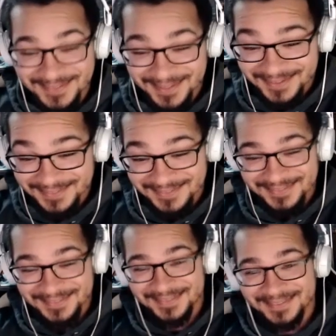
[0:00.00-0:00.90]

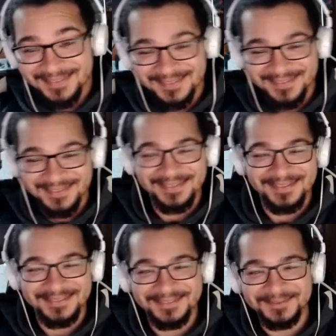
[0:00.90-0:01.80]

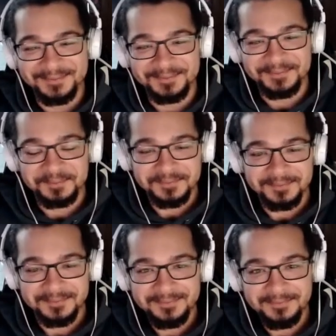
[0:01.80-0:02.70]

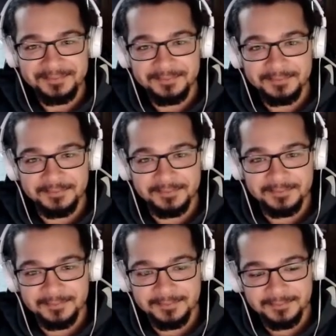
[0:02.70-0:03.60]

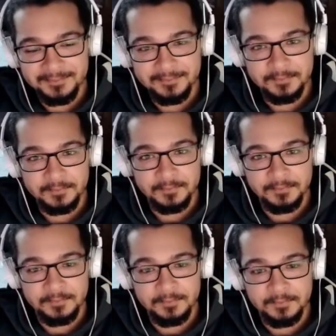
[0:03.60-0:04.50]

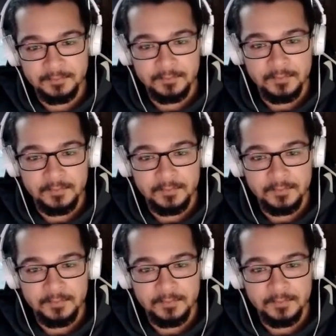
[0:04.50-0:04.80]
This person isn't speaking.